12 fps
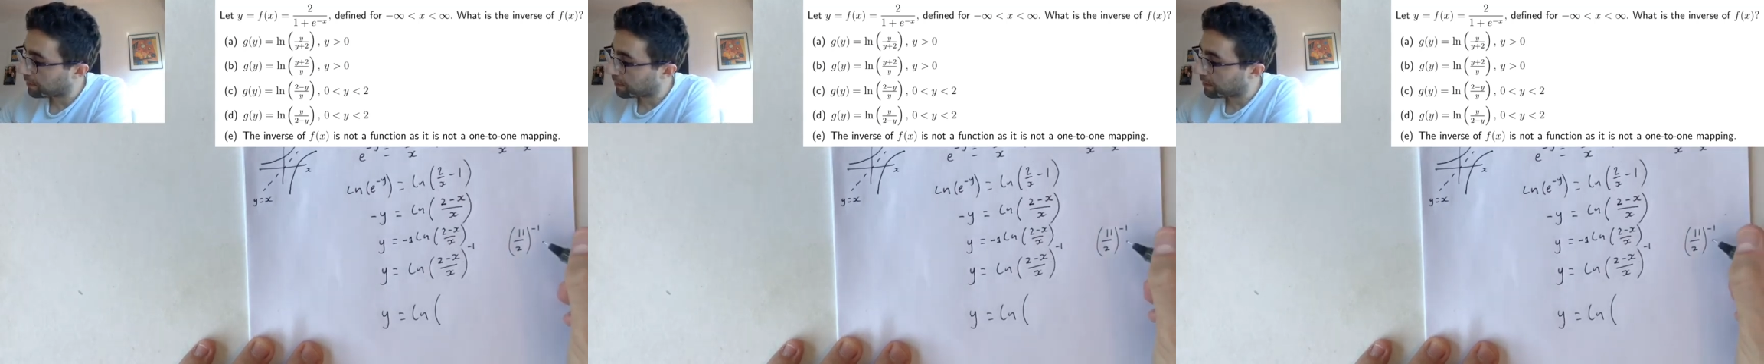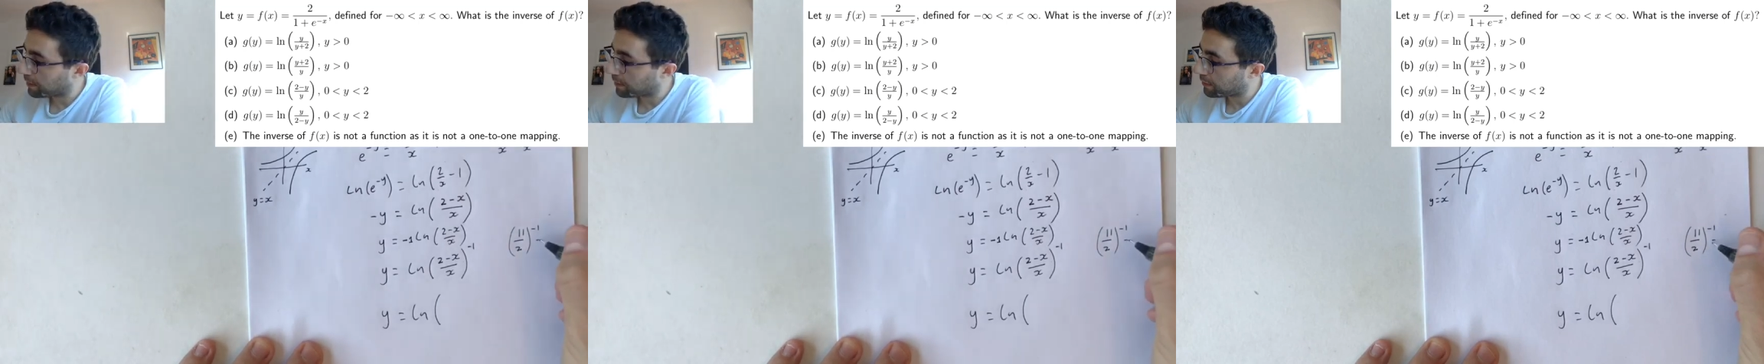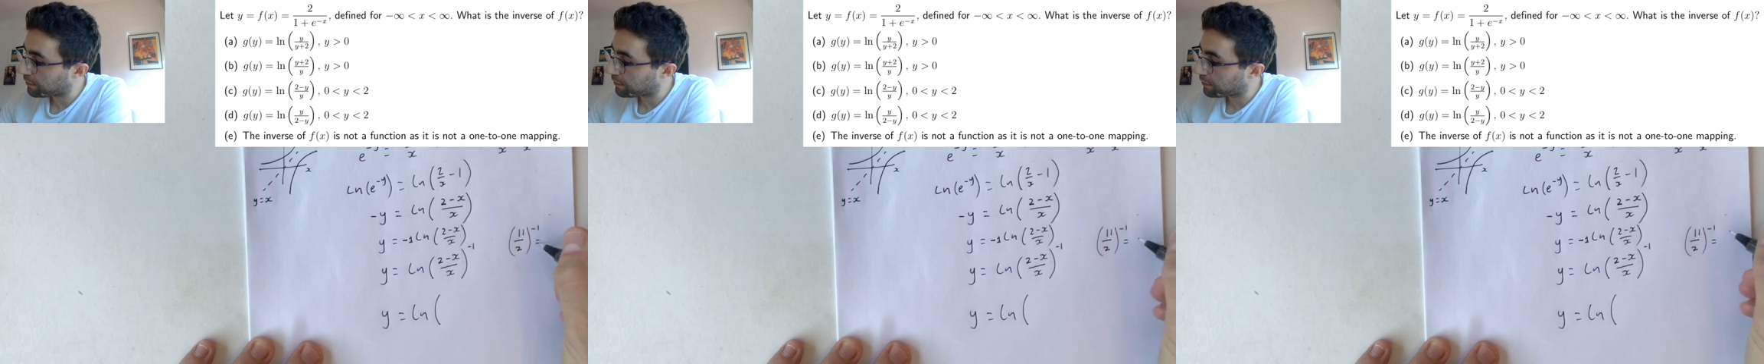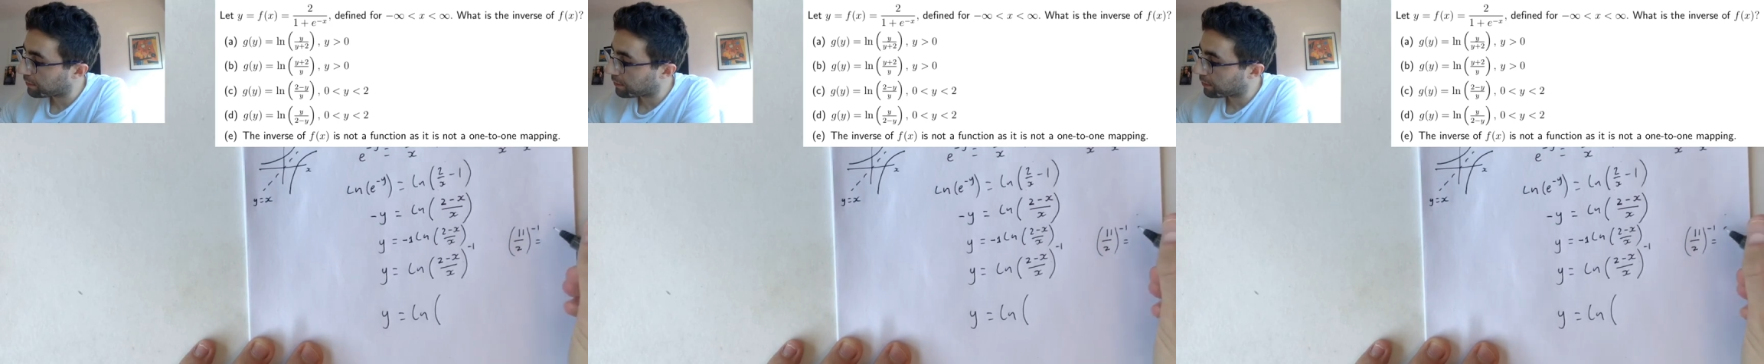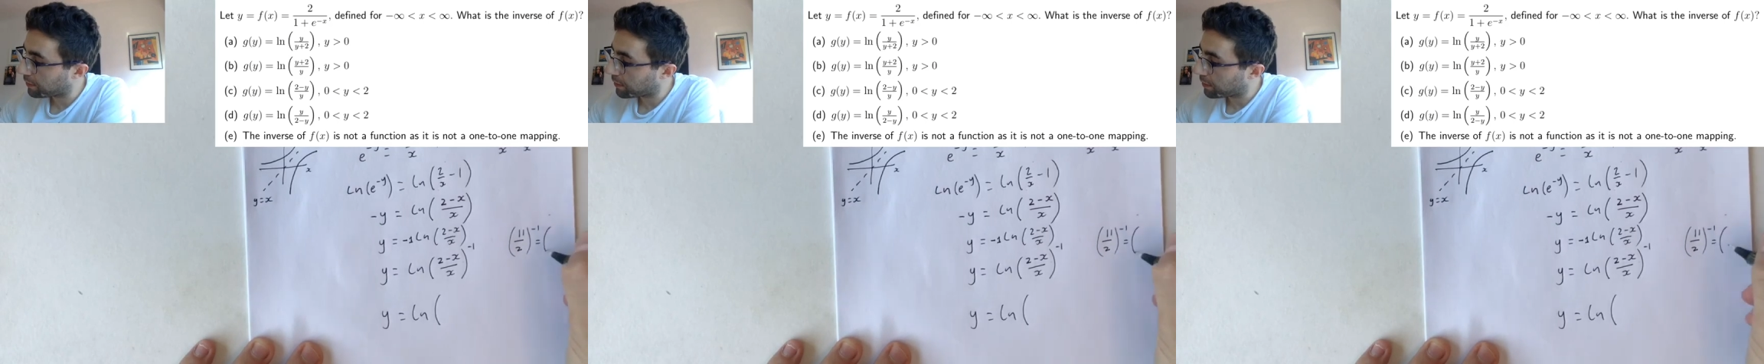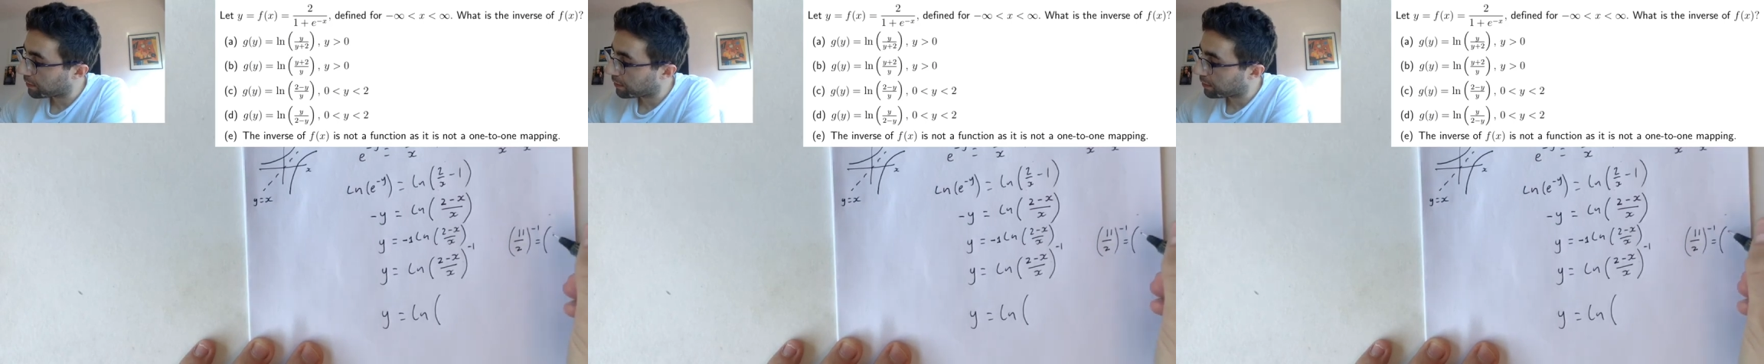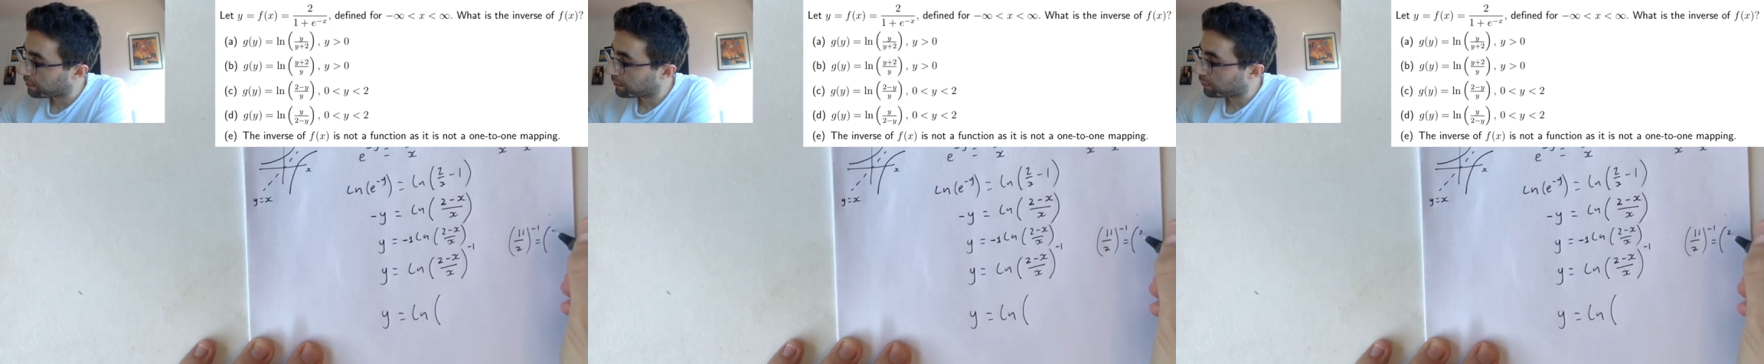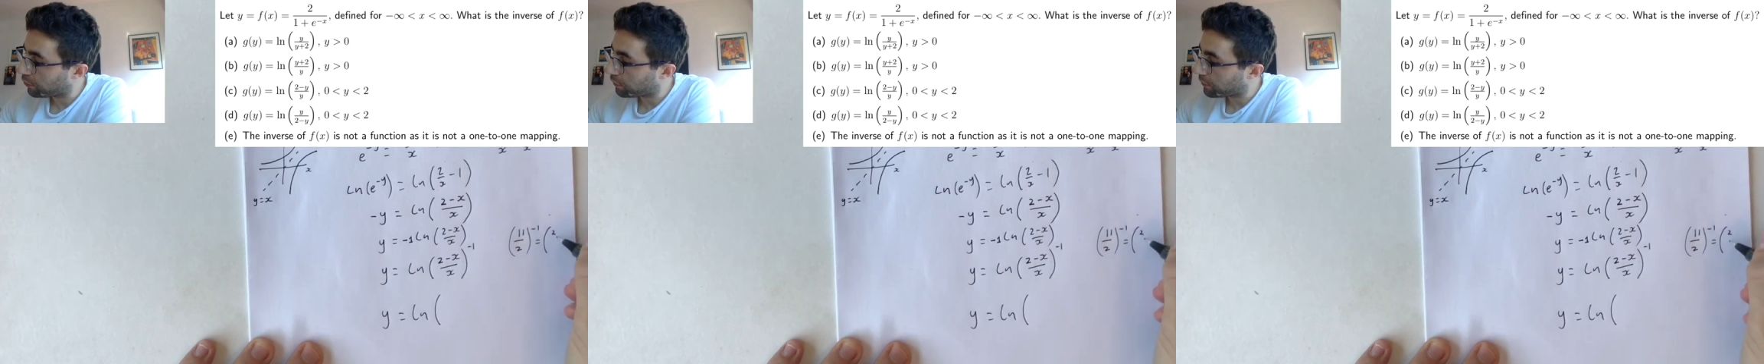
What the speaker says: is 2 over